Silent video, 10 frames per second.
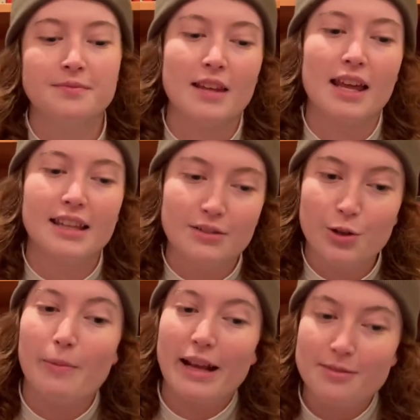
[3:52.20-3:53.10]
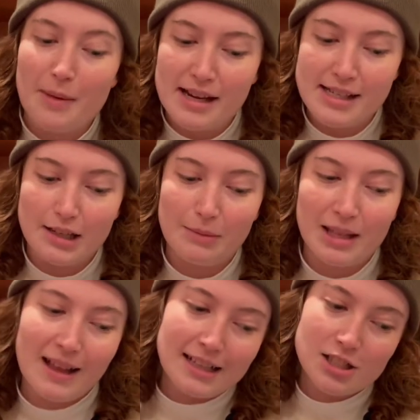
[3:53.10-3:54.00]
And then I have to go back to my team and be
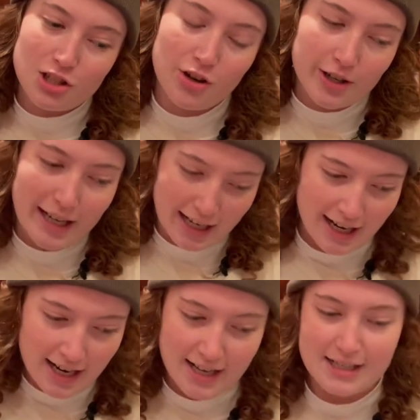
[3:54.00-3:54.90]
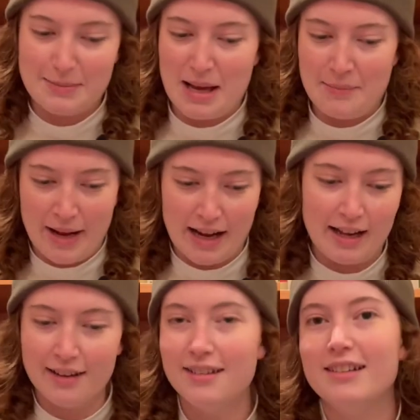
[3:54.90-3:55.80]
like, sorry guys, my
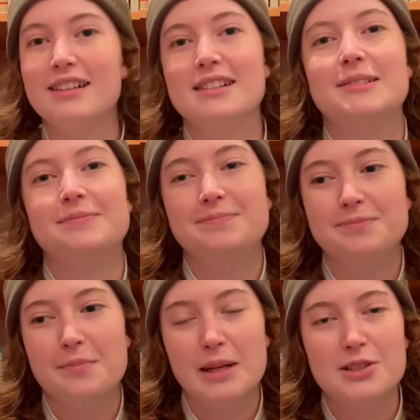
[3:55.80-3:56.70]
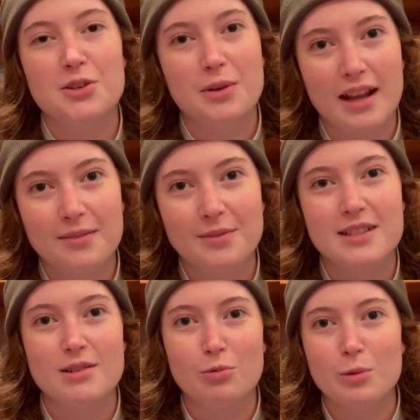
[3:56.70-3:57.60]
bad. But it's okay,
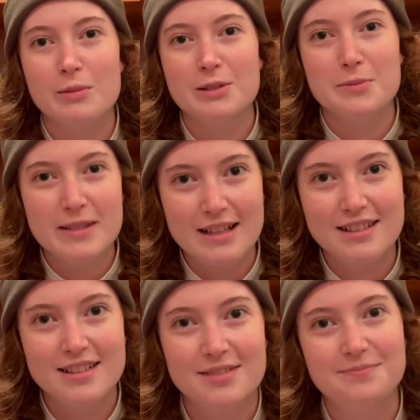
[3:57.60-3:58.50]
because everyone makes mistakes.